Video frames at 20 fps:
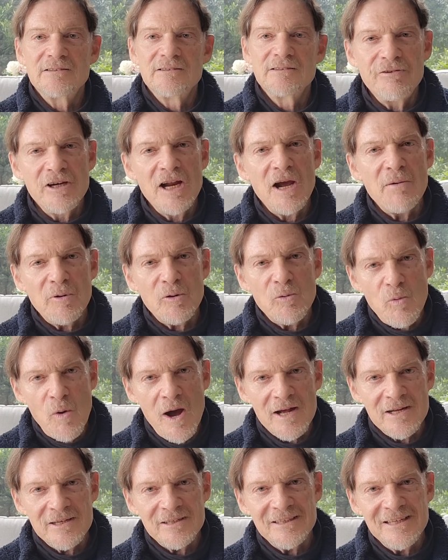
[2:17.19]
For number
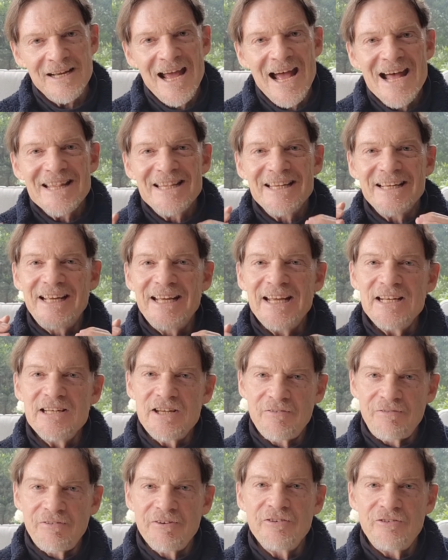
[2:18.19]
1, the key
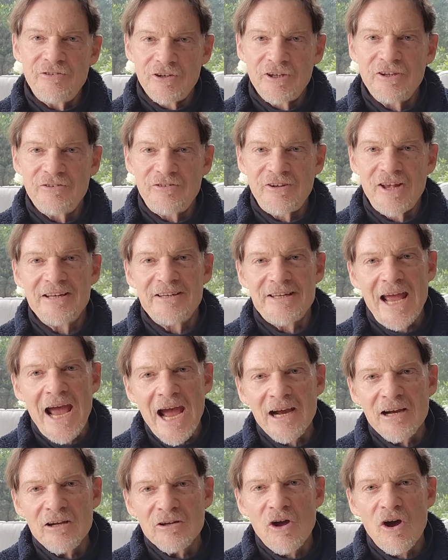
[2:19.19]
difference is that
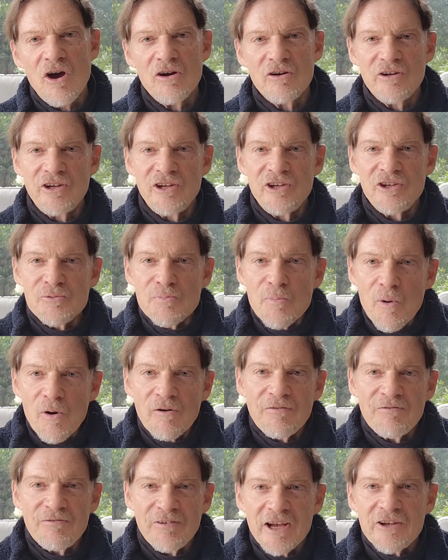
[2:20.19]
Tagalog is
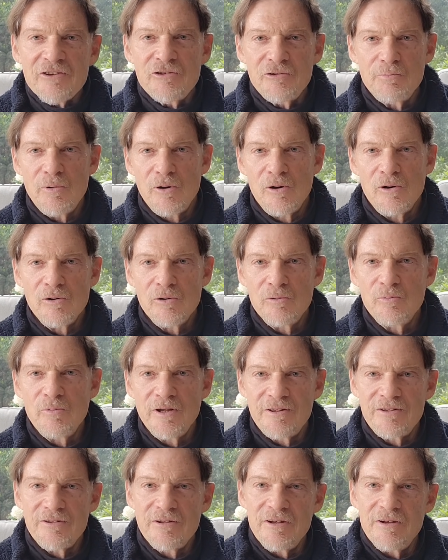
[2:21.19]
more flexible
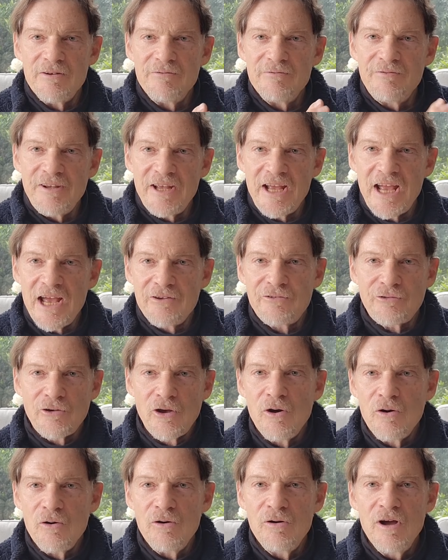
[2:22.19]
with
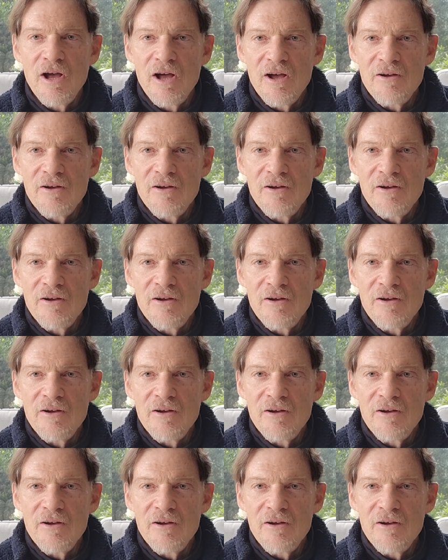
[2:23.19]
VSO,